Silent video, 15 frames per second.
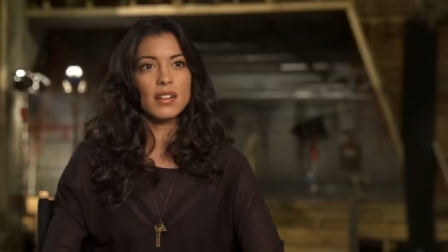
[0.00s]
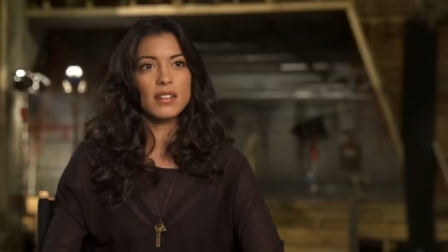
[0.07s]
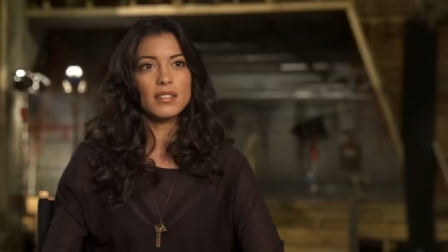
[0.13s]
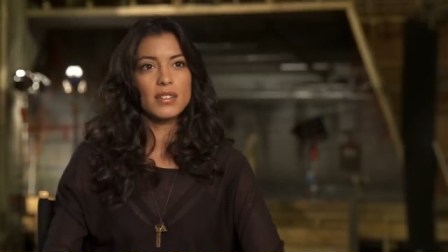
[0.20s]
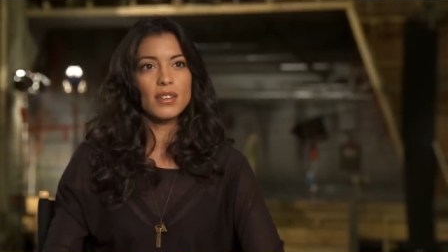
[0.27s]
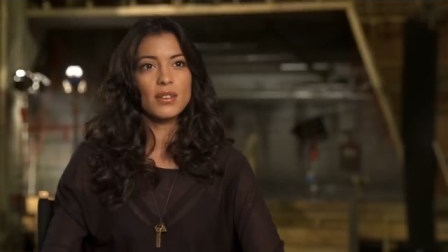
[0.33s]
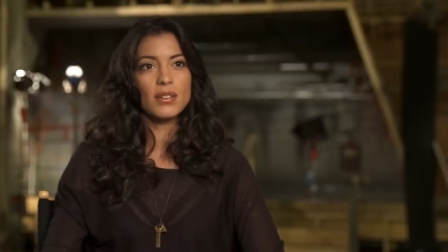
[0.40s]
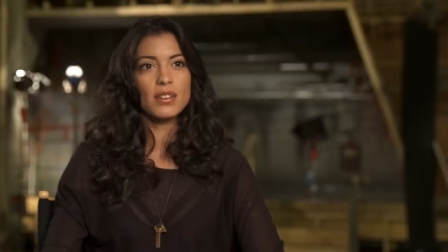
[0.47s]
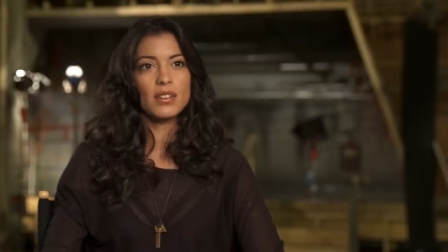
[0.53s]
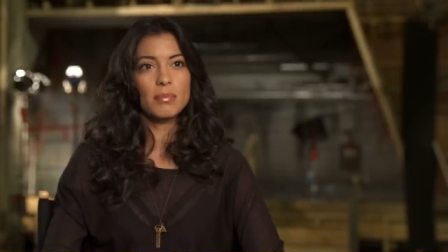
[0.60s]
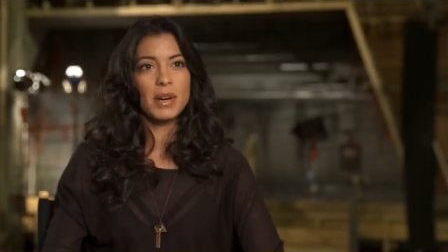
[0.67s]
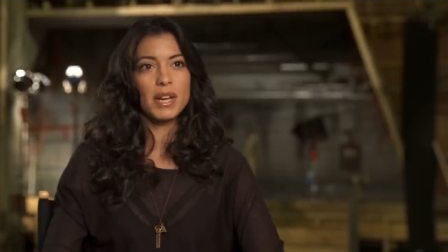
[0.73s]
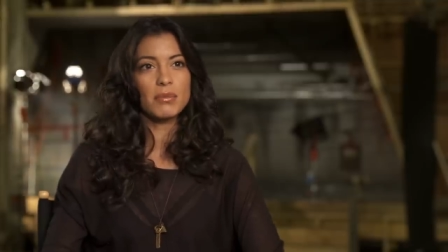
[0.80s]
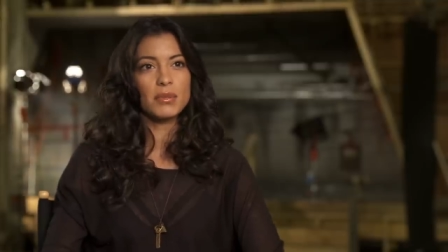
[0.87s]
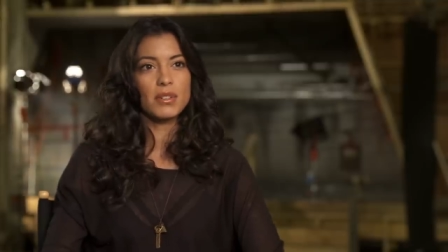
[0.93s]
I'll see you in
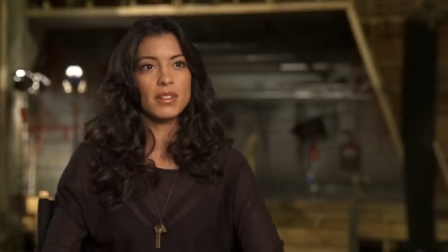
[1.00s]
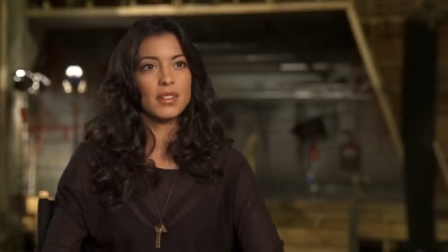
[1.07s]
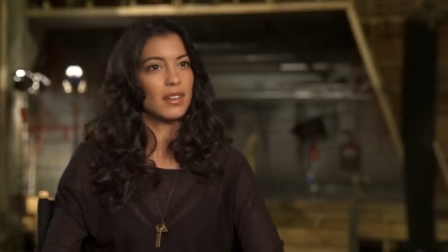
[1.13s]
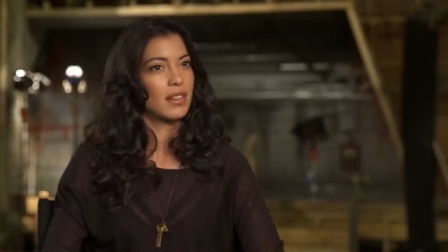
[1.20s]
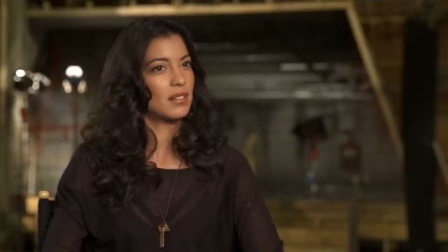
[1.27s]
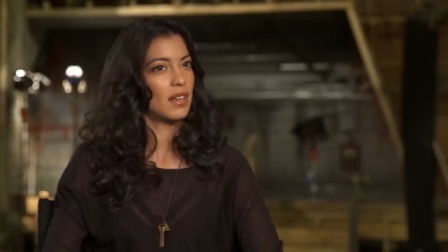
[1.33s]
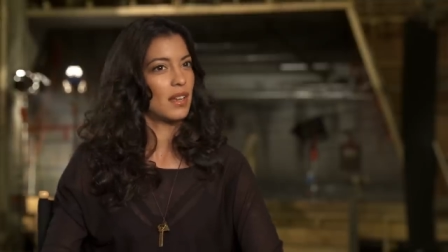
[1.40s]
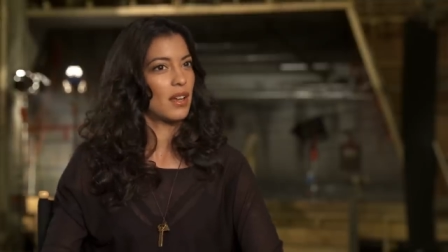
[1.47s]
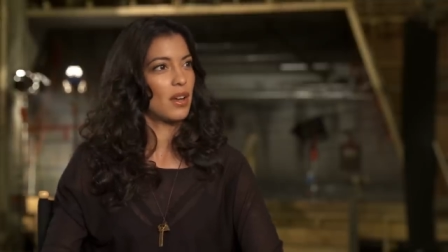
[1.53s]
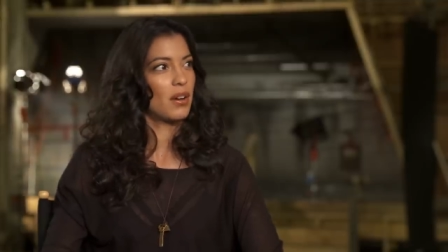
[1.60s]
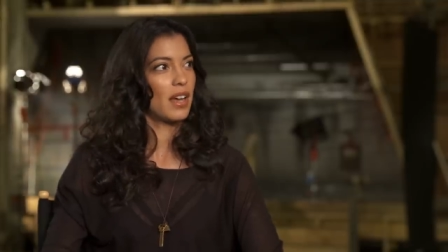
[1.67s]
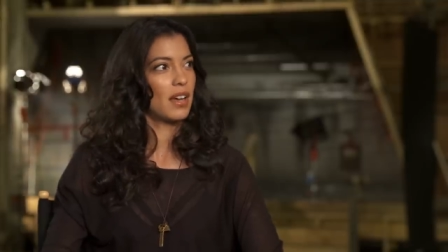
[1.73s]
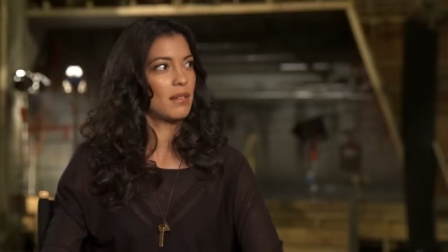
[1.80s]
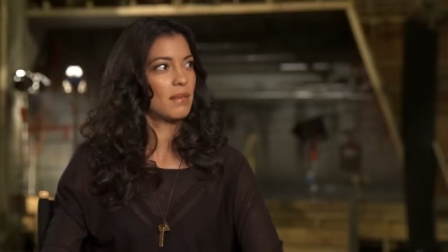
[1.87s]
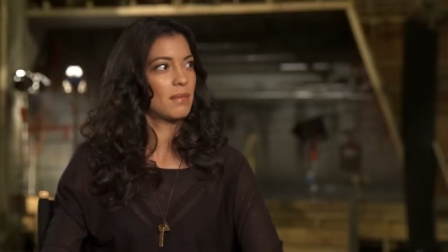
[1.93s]
Pinewood. And I was like,
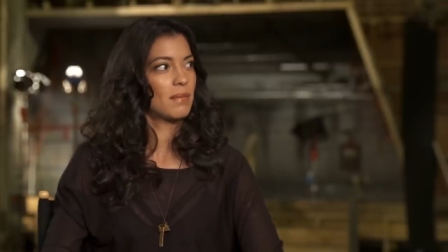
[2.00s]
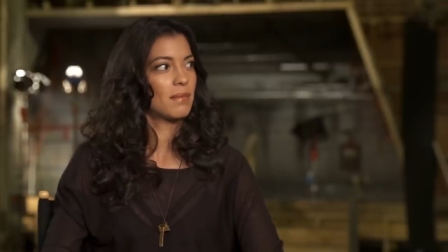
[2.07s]
okay.